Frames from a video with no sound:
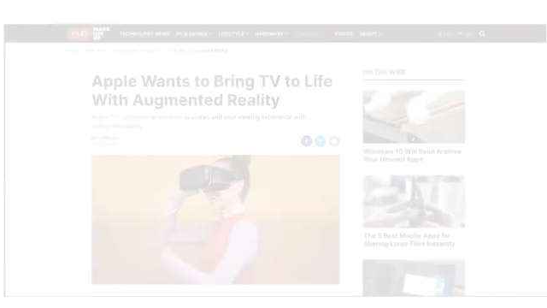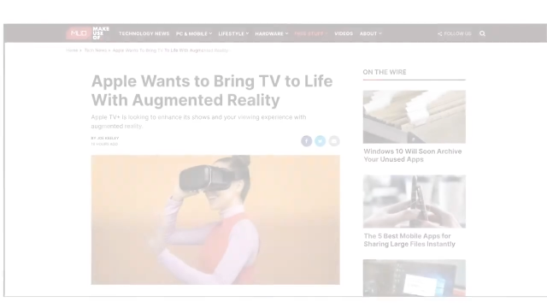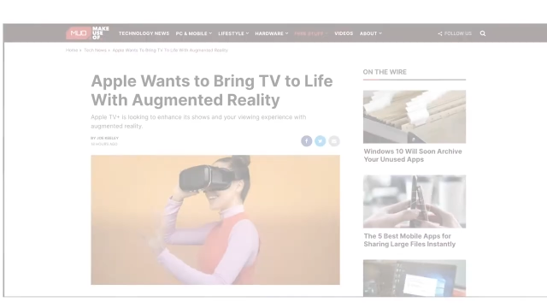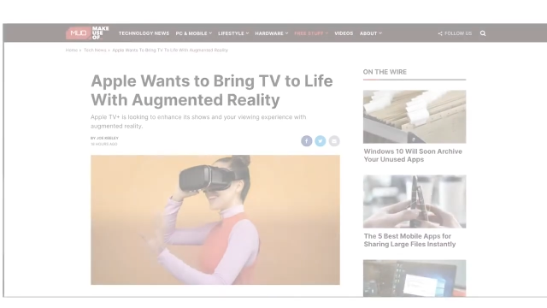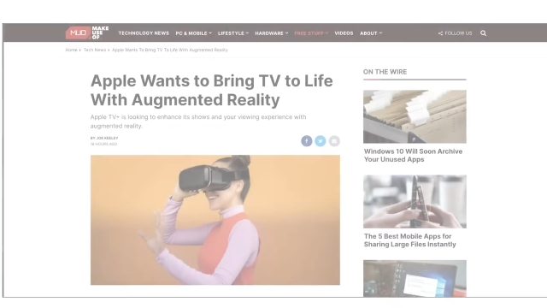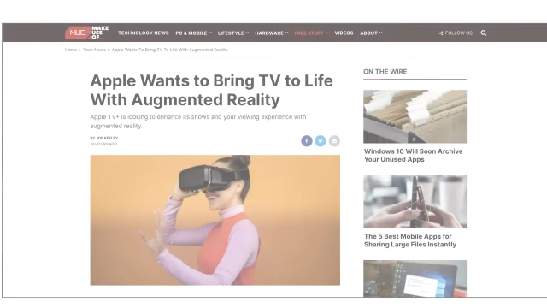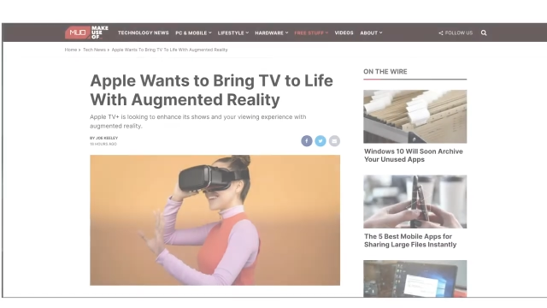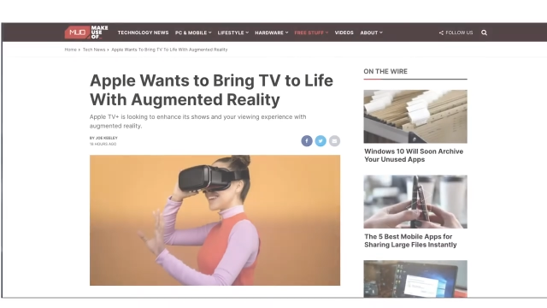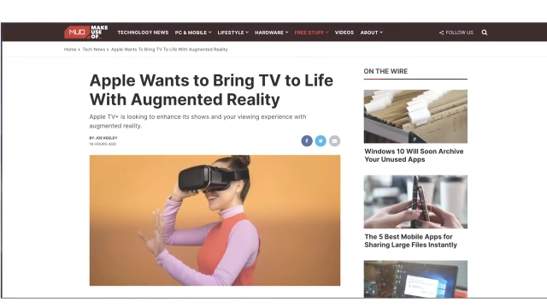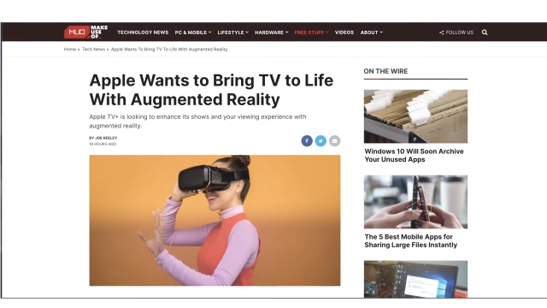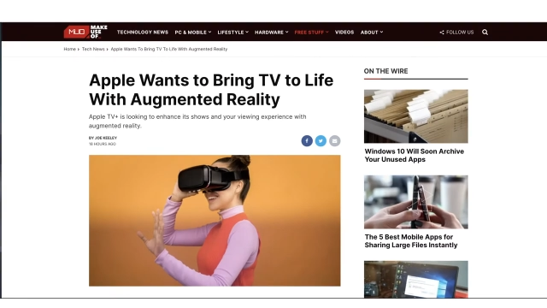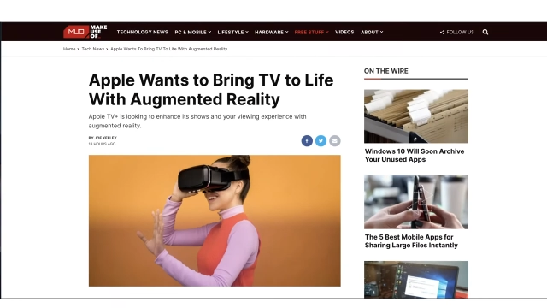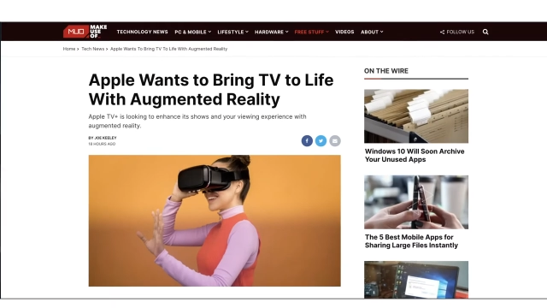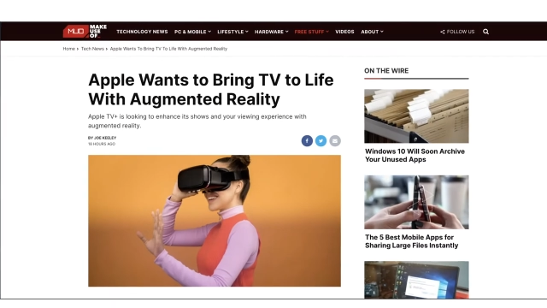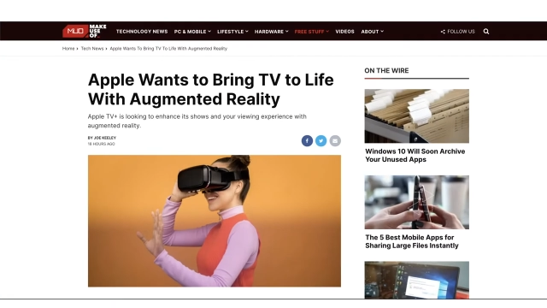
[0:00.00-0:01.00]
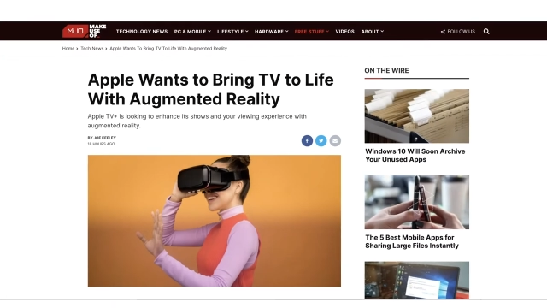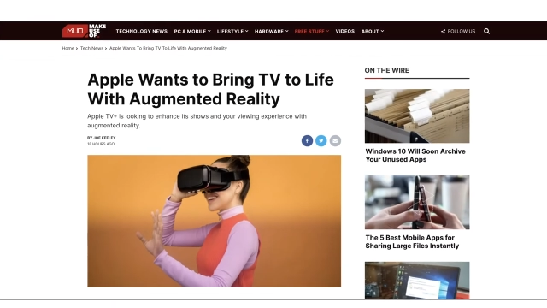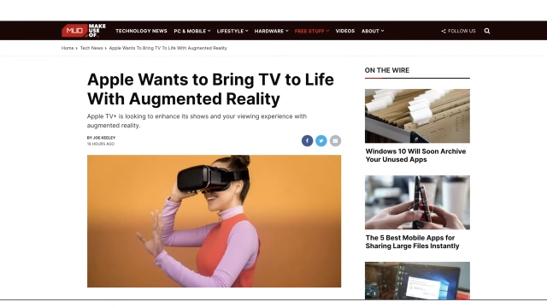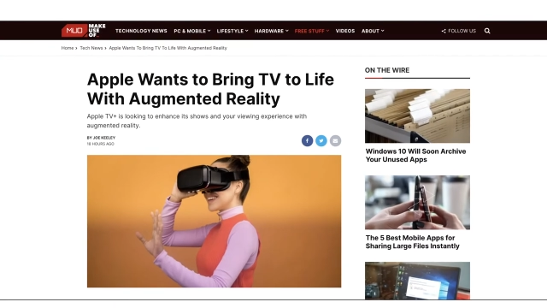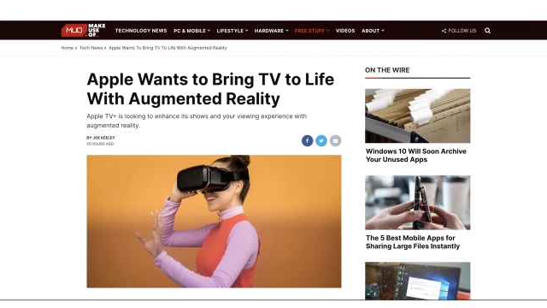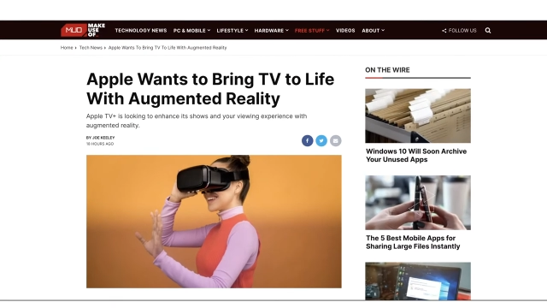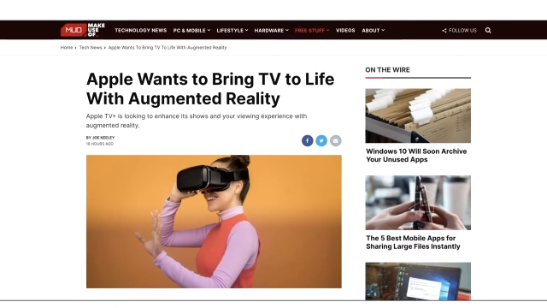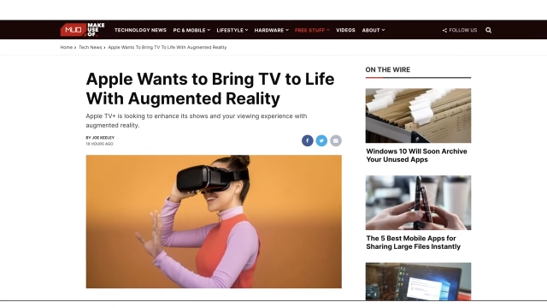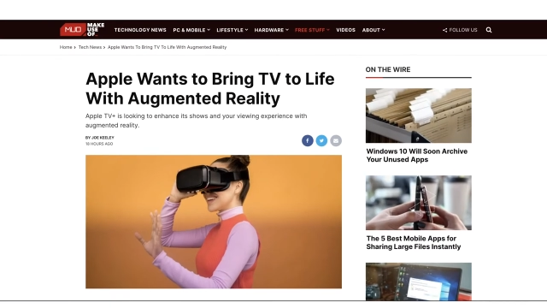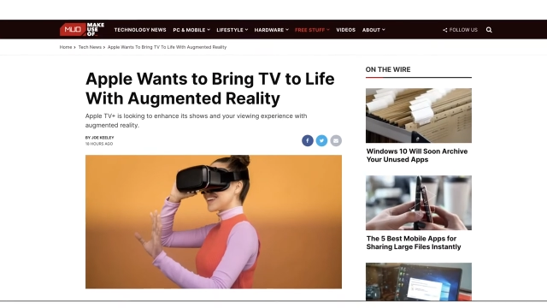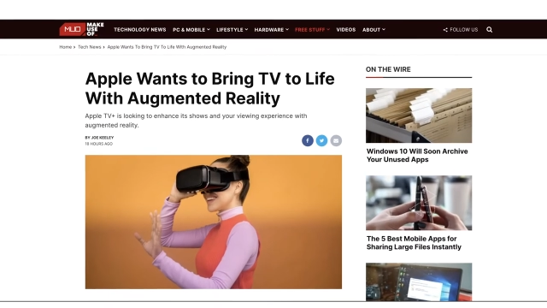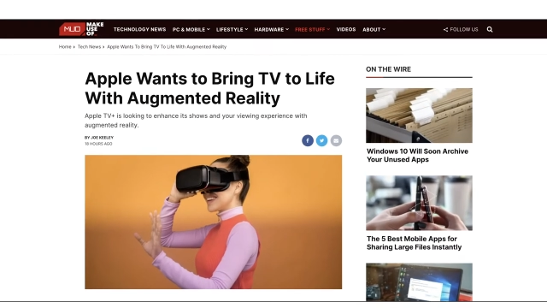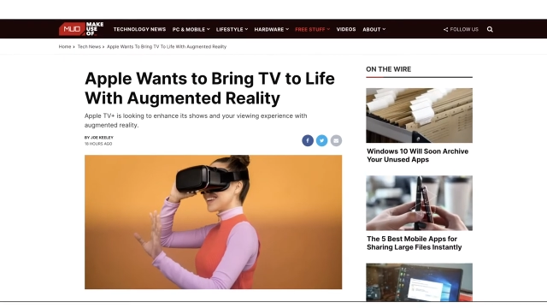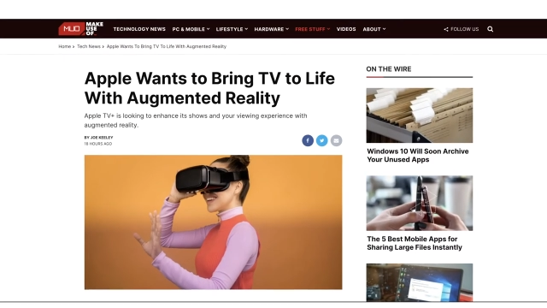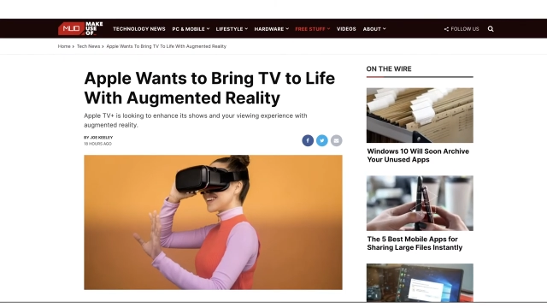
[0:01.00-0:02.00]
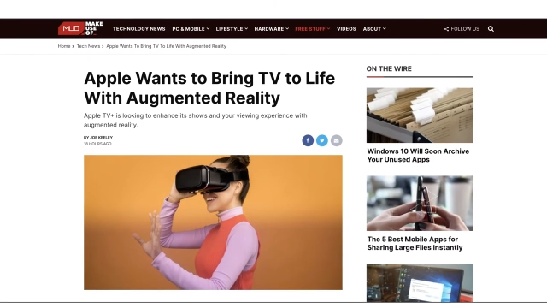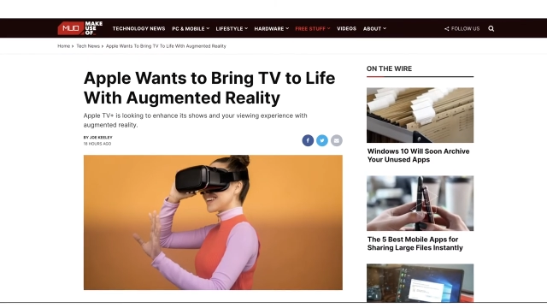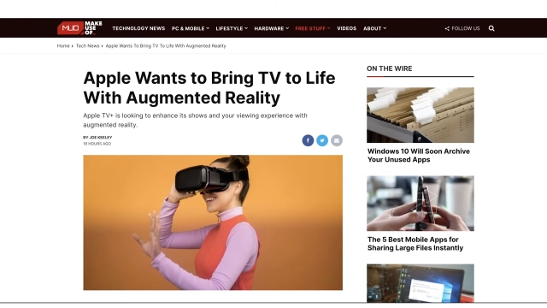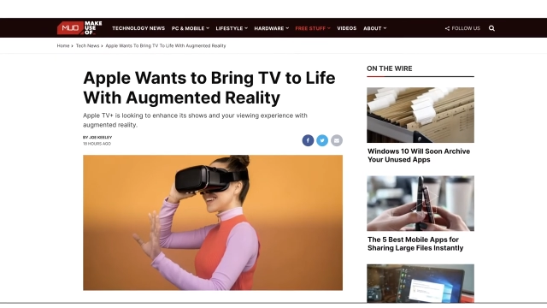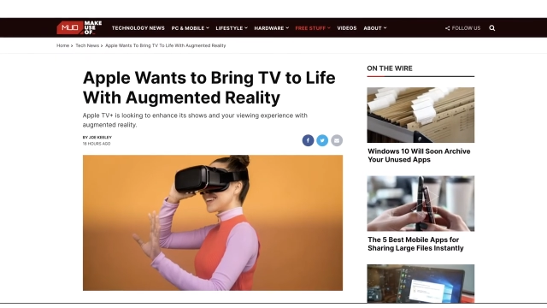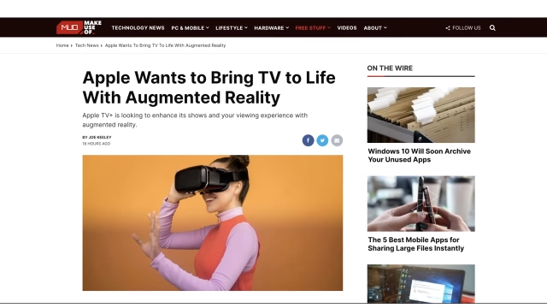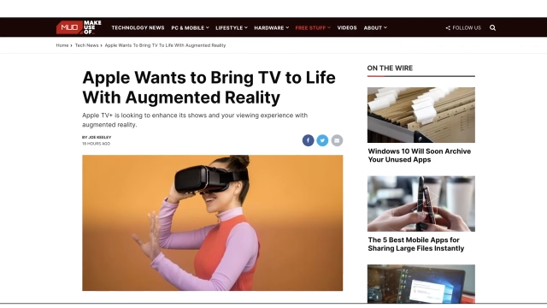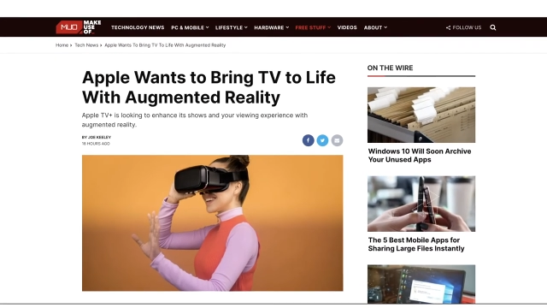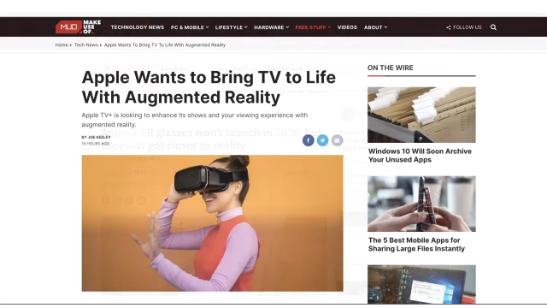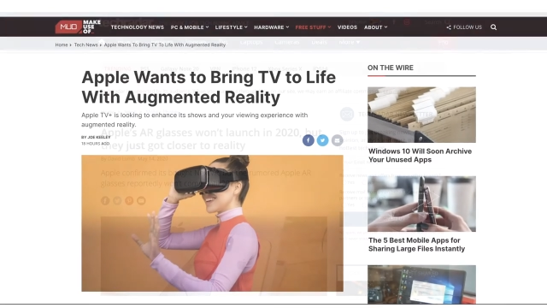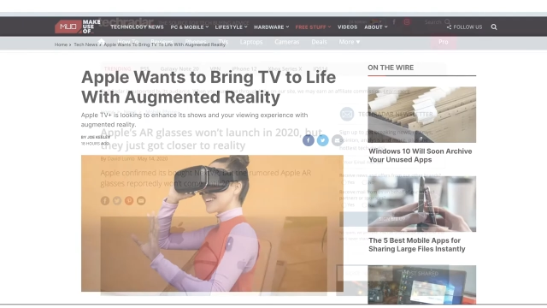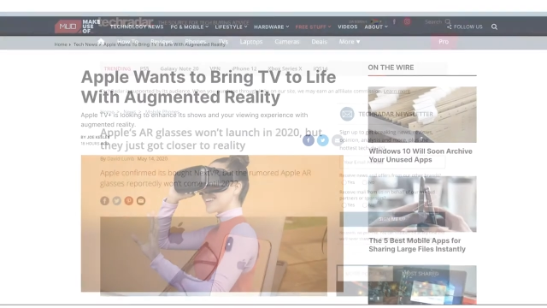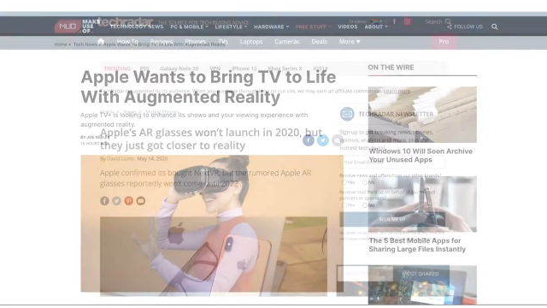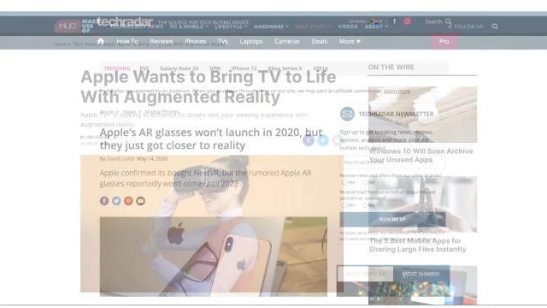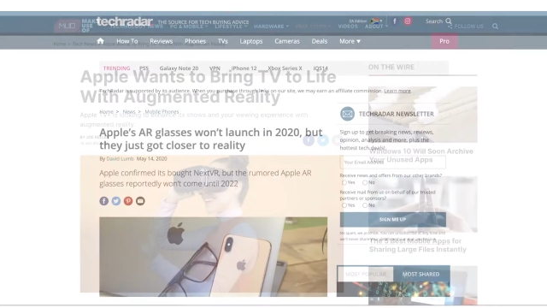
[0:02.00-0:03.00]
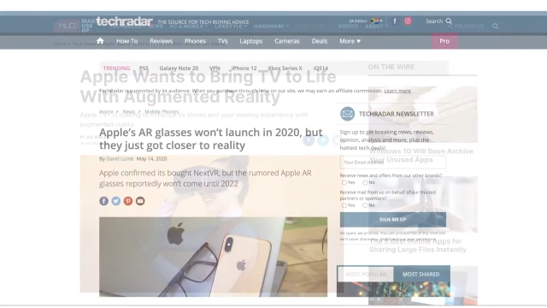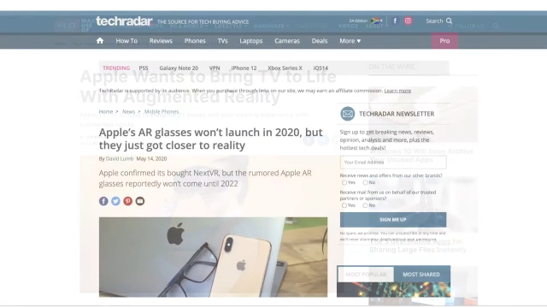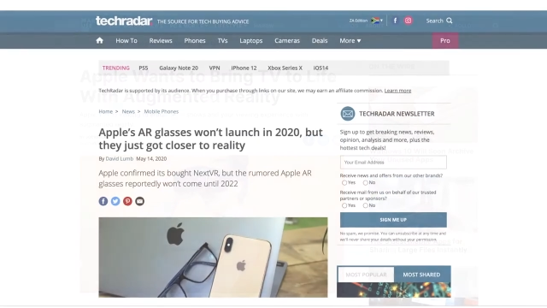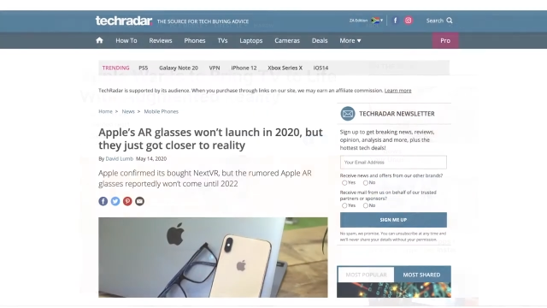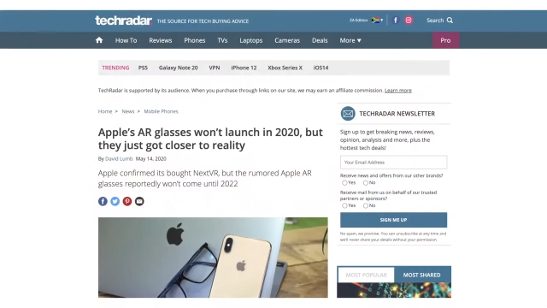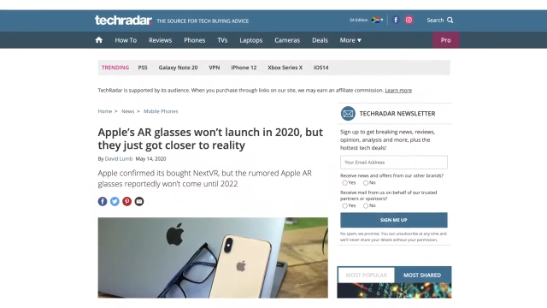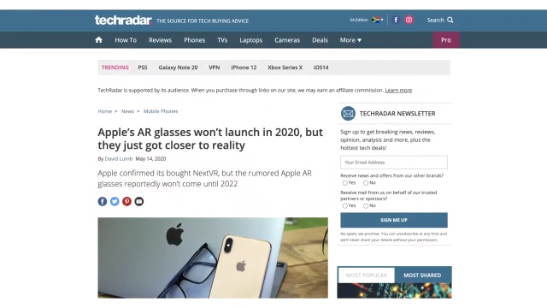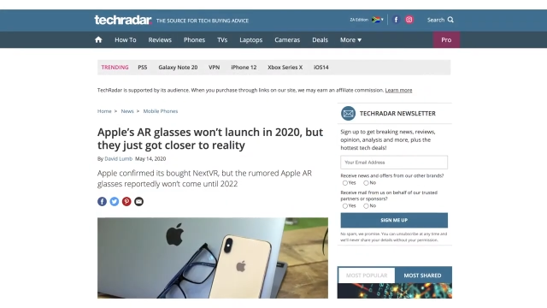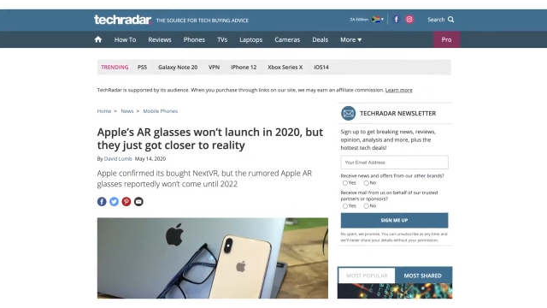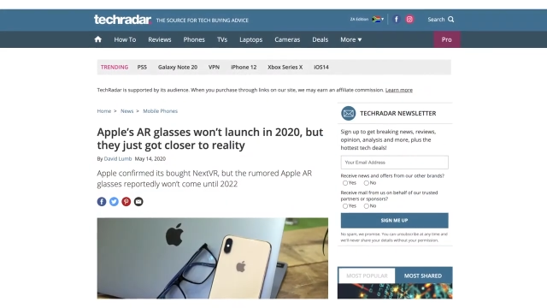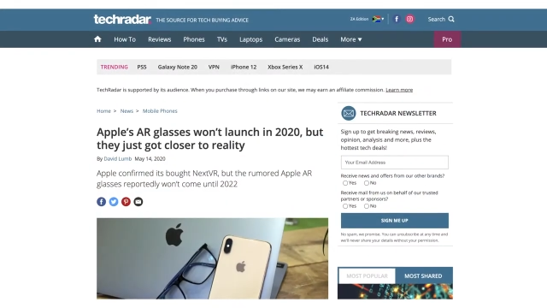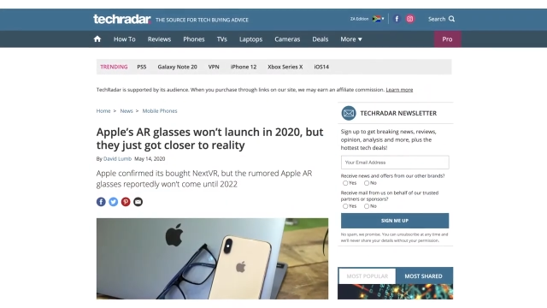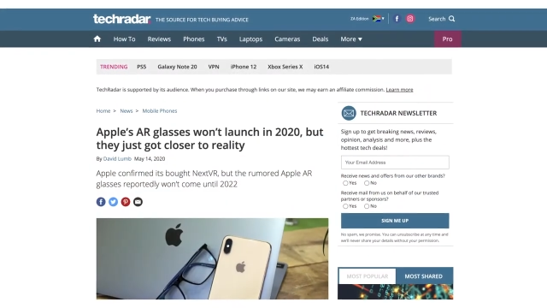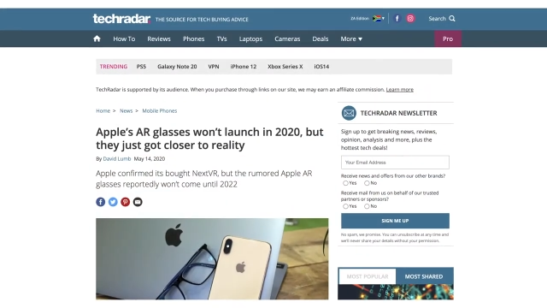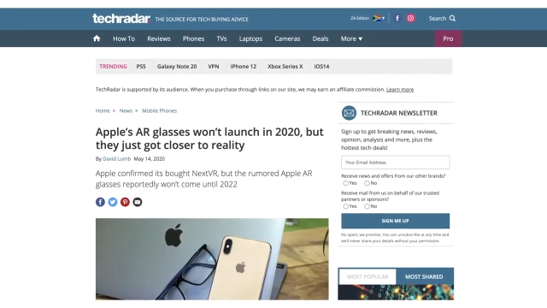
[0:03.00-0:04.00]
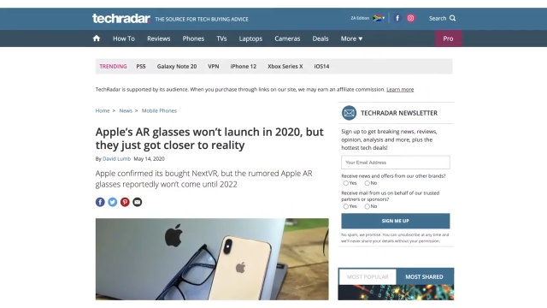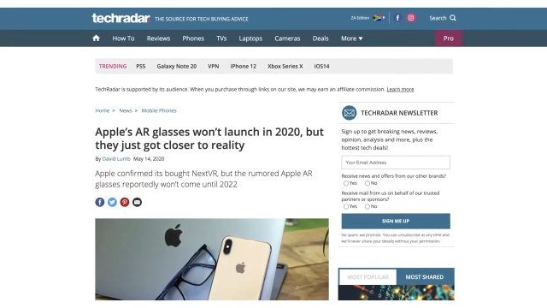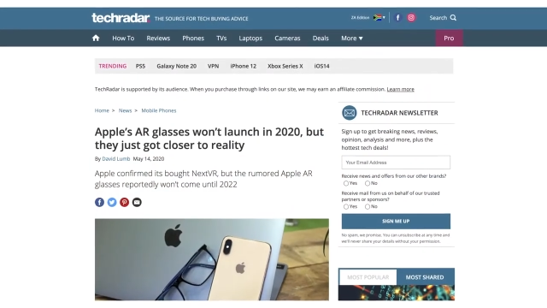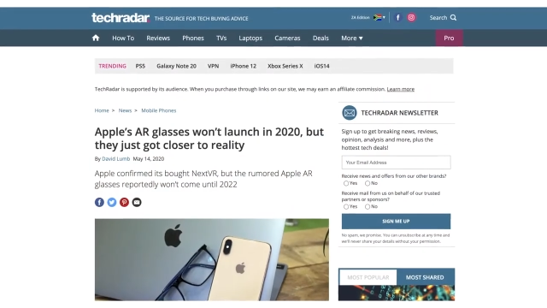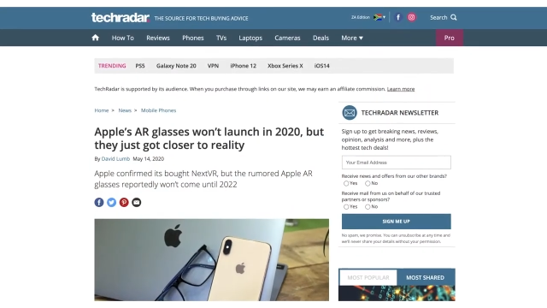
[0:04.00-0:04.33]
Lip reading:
Nobody's mouth can be seen.